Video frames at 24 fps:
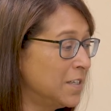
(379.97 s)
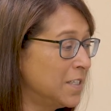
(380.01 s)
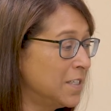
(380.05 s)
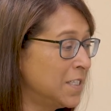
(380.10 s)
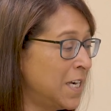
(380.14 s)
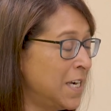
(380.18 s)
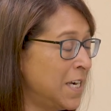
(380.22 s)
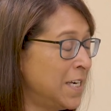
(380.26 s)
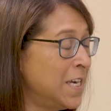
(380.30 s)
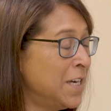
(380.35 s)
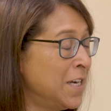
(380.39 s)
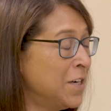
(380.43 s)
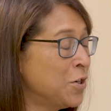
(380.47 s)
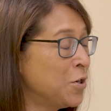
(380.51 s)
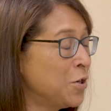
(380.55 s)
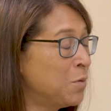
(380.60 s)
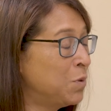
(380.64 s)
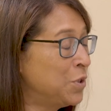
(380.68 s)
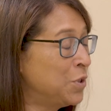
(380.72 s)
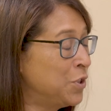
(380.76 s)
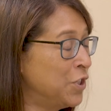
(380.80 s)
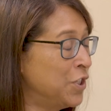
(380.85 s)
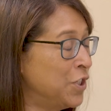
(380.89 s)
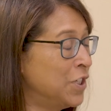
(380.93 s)
taking an
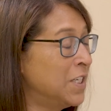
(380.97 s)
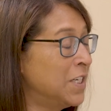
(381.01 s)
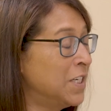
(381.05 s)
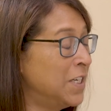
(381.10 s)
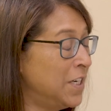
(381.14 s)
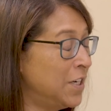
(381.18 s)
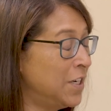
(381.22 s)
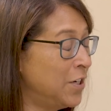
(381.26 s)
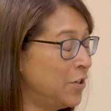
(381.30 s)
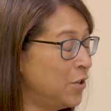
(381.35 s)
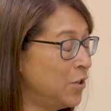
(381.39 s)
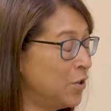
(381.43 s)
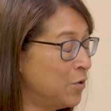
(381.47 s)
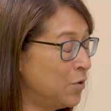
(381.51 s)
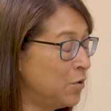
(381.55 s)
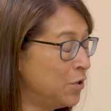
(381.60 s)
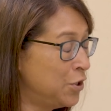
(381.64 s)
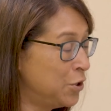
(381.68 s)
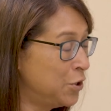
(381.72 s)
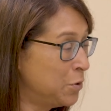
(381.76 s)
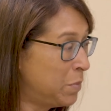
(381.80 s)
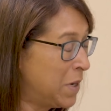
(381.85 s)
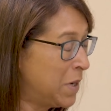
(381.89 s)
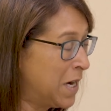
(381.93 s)
opportunity to go to
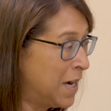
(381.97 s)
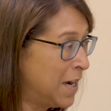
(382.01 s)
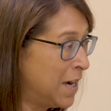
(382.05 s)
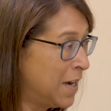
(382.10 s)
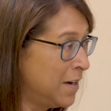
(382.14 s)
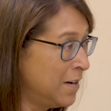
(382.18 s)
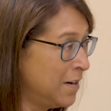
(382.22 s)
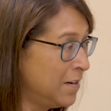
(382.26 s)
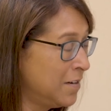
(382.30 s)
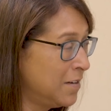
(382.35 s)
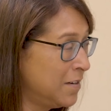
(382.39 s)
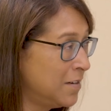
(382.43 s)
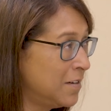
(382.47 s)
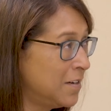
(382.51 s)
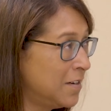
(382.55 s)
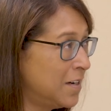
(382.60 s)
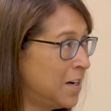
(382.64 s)
Japan.